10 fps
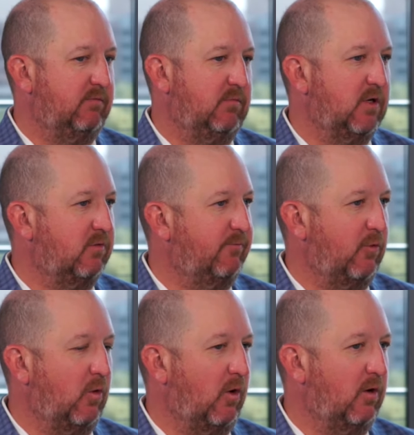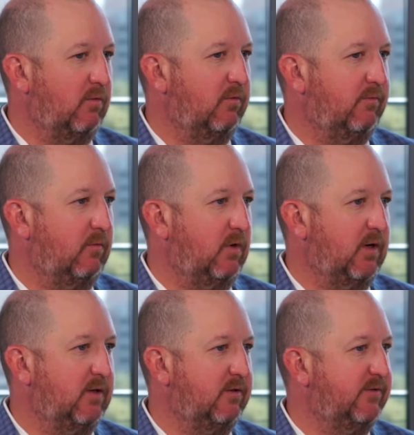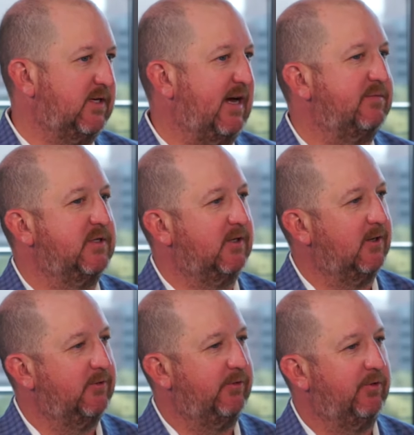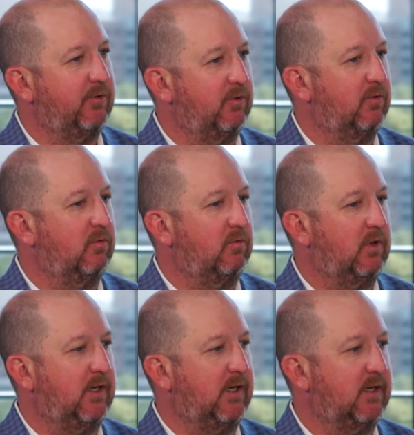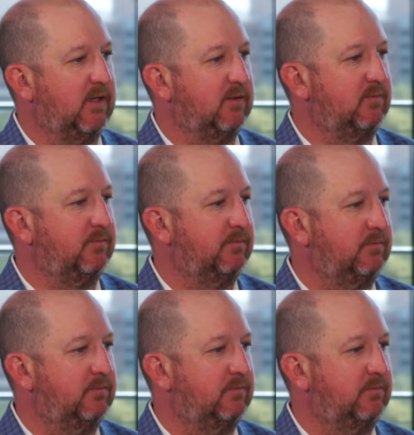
you know, for Uh, the types that go to um,